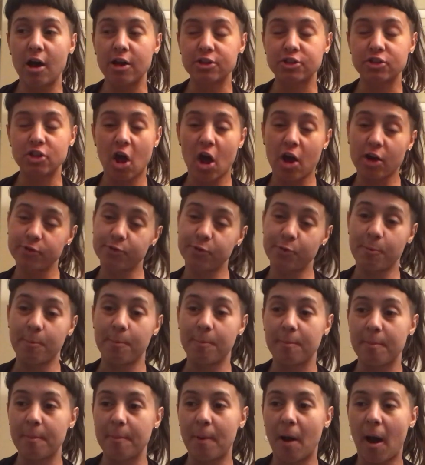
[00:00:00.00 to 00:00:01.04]
songs
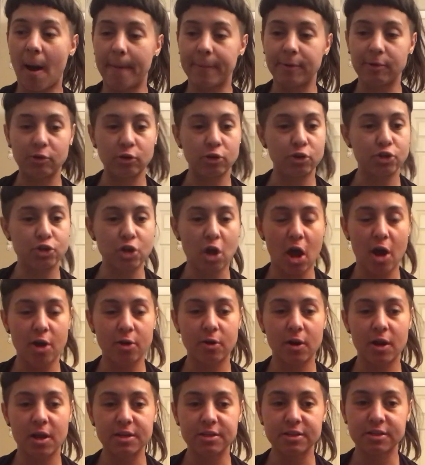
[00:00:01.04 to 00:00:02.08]
from popular
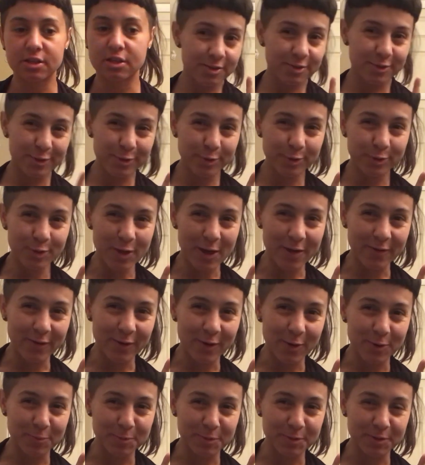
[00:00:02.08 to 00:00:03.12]
genres, soon to have
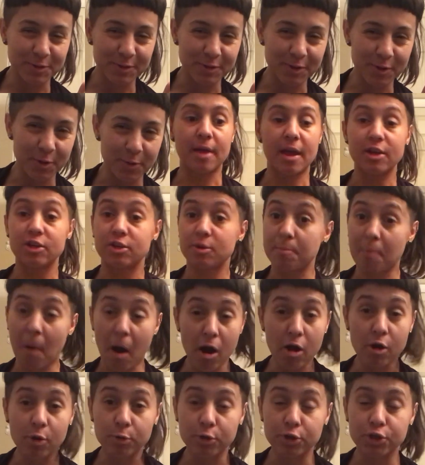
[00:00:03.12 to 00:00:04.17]
our own music though. And
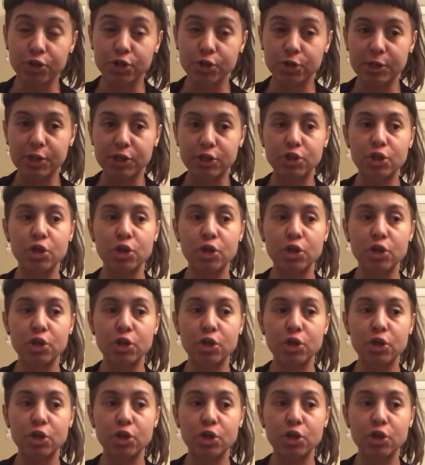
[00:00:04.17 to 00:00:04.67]
tomorrow we're shooting